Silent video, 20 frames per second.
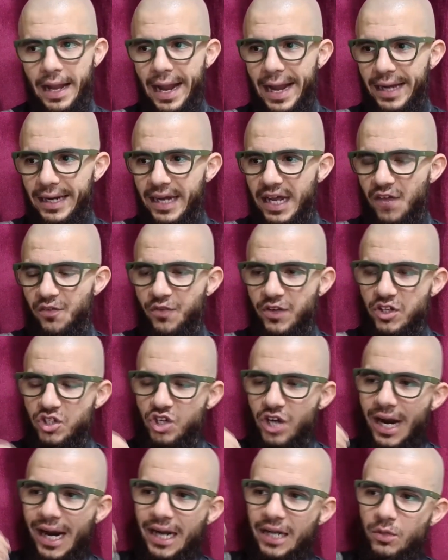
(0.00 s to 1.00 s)
And if a
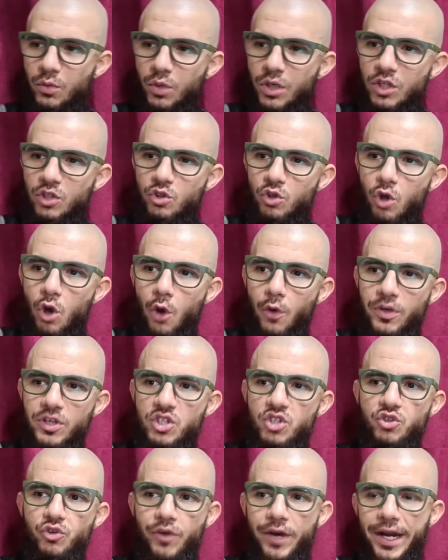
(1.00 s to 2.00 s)
child were to go
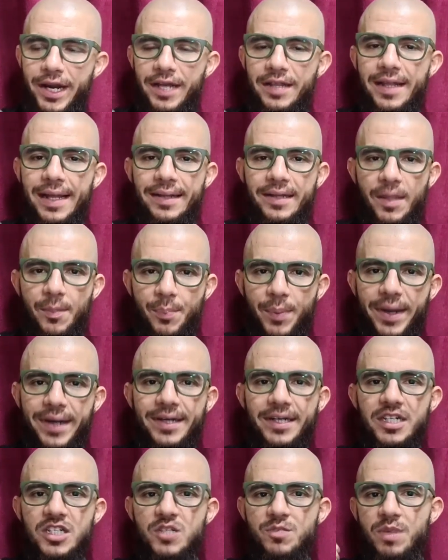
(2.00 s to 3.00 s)
astray, then the
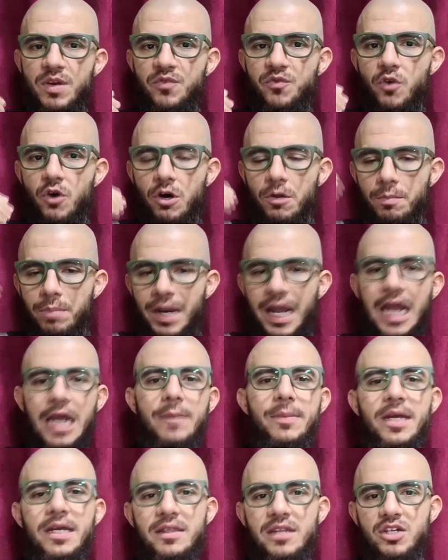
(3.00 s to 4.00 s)
parents, before
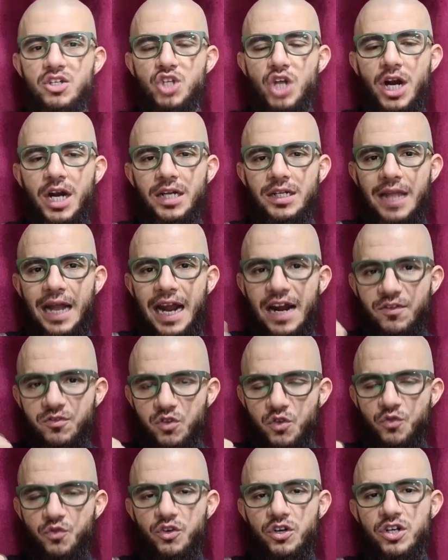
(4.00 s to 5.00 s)
blaming the child,
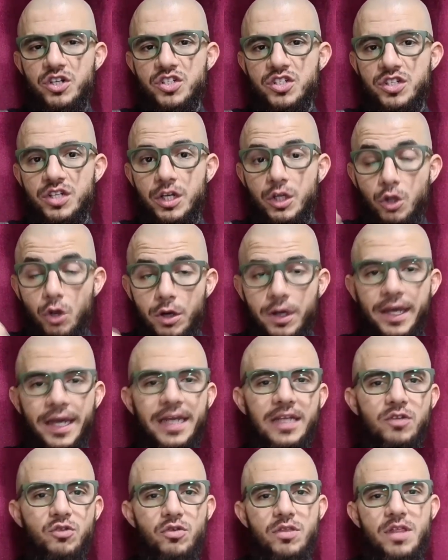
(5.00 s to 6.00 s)
have to first
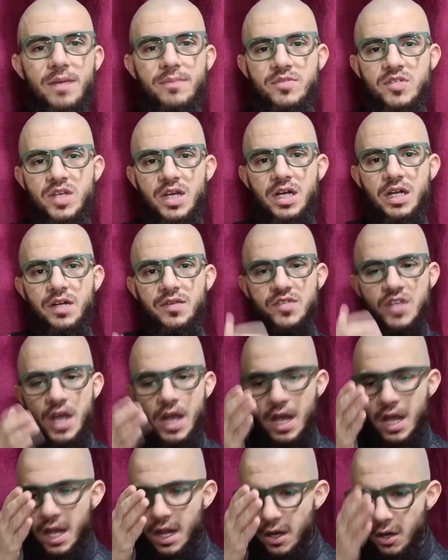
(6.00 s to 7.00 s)
look into themselves,
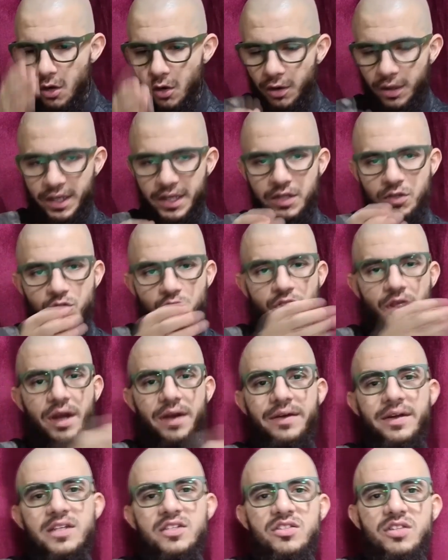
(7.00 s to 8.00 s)
look into
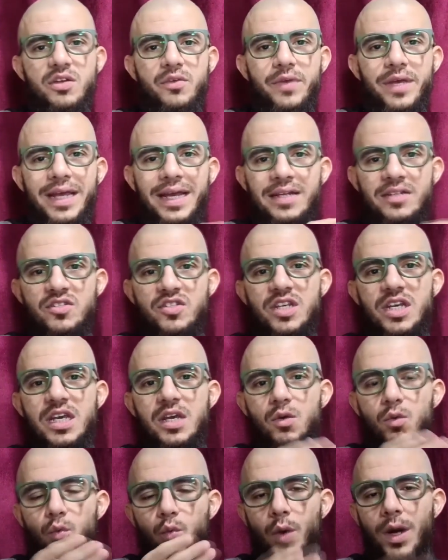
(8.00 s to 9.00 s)
their history, and
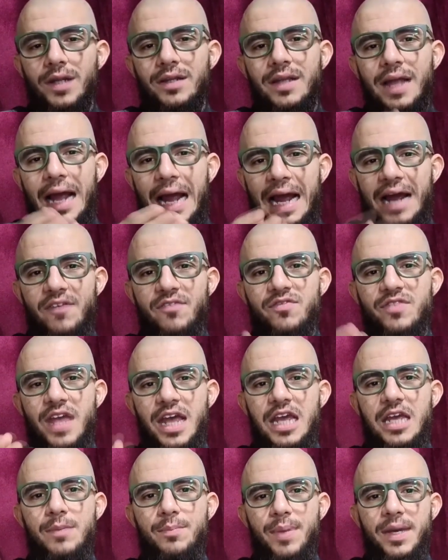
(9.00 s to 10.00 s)
see what have
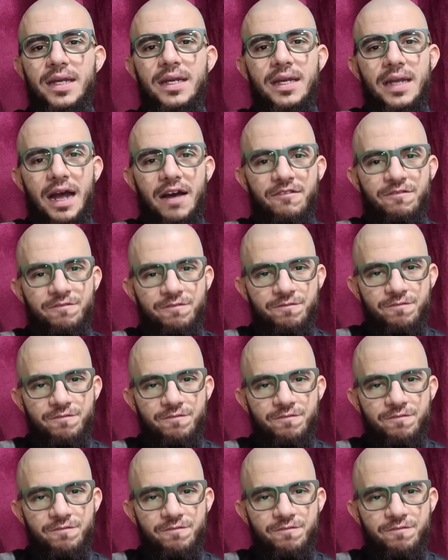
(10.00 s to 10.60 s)
they been